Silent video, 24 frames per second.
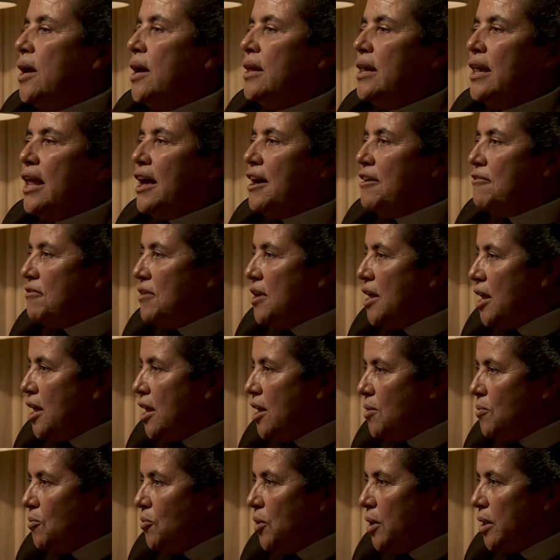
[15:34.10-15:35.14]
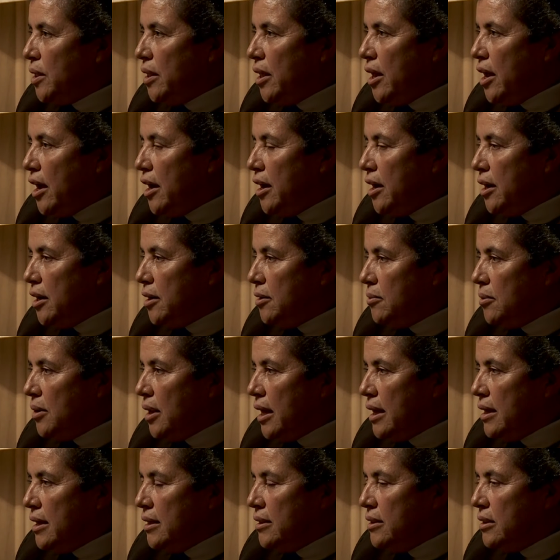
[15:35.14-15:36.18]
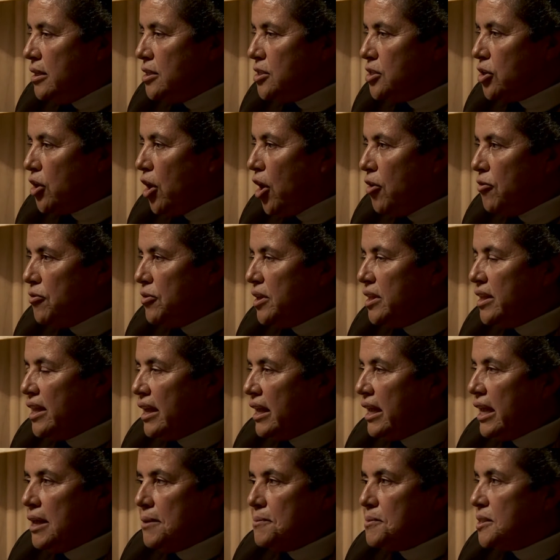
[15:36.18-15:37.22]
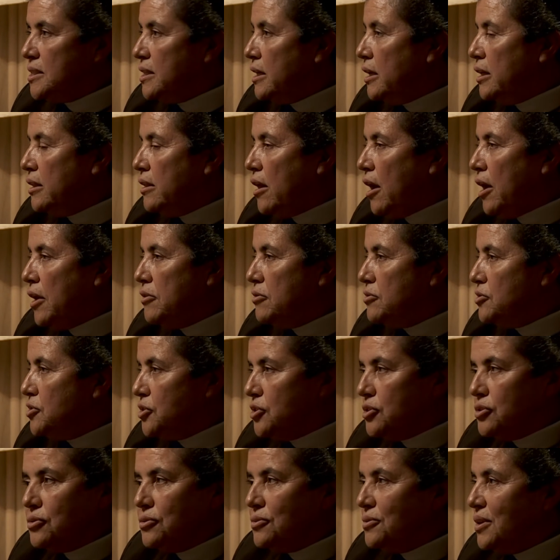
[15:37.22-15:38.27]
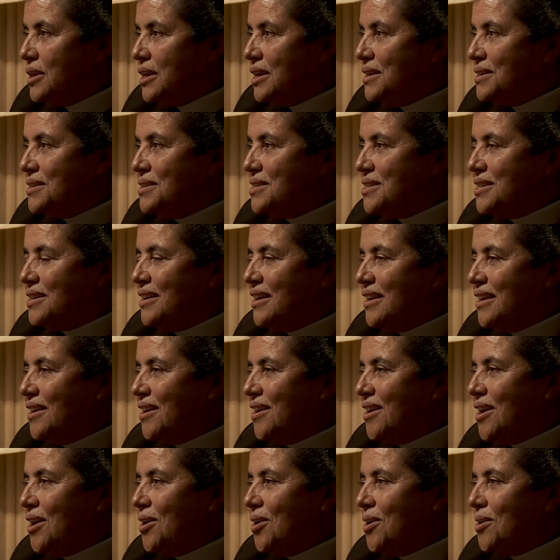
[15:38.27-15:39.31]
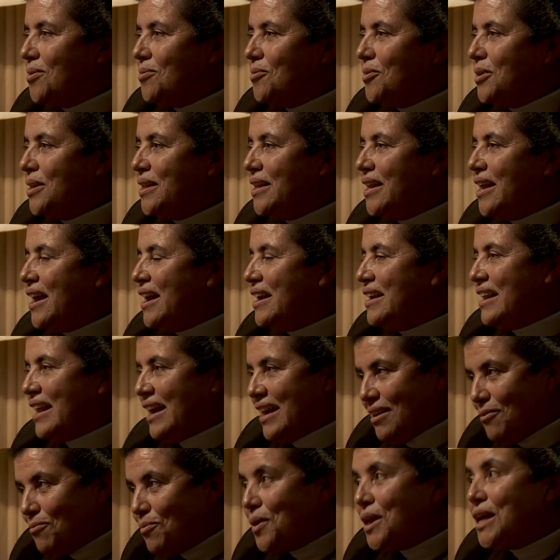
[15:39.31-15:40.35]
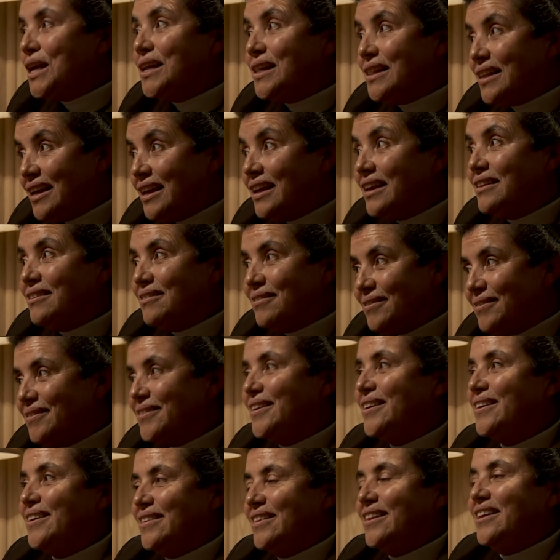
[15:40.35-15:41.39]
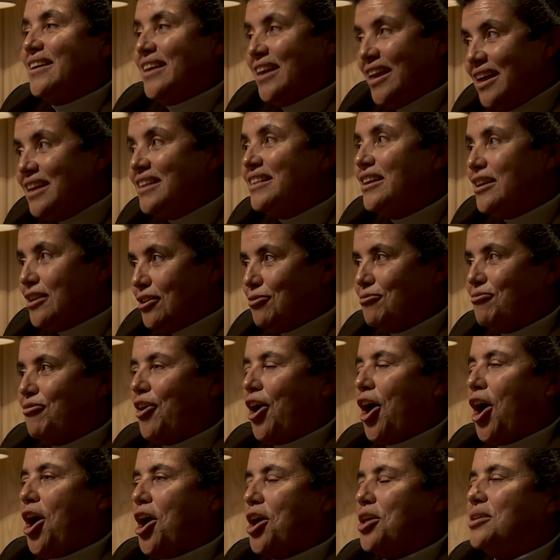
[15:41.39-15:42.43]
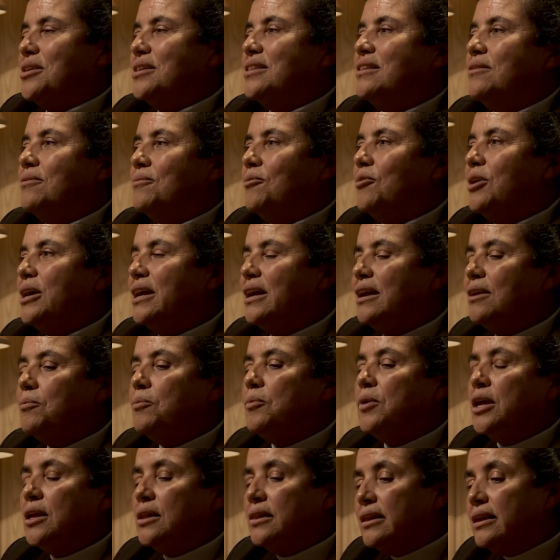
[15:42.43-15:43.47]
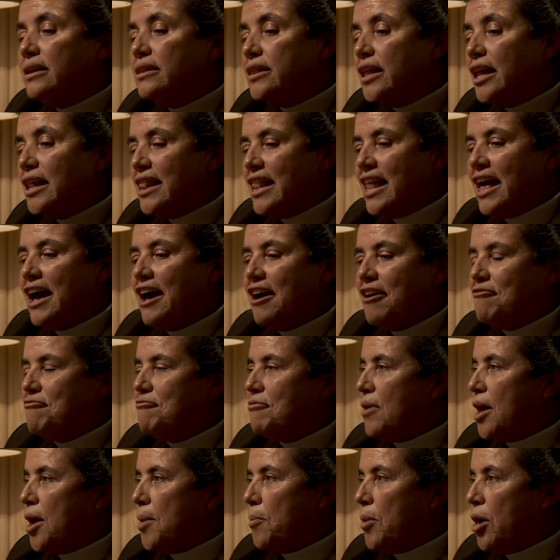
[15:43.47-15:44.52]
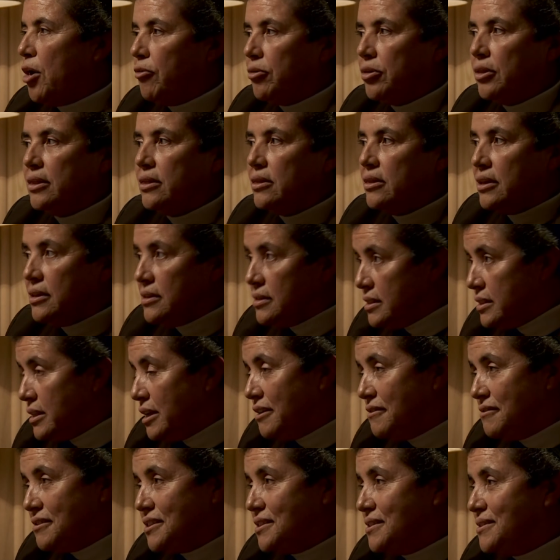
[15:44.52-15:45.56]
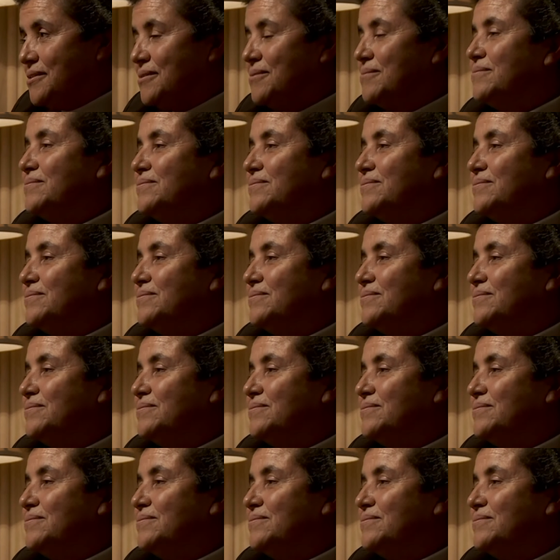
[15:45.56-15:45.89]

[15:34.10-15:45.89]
loving, when they are like discovering the gifts in other students, and when they are like building the kingdom of God, when they are building the love among themselves.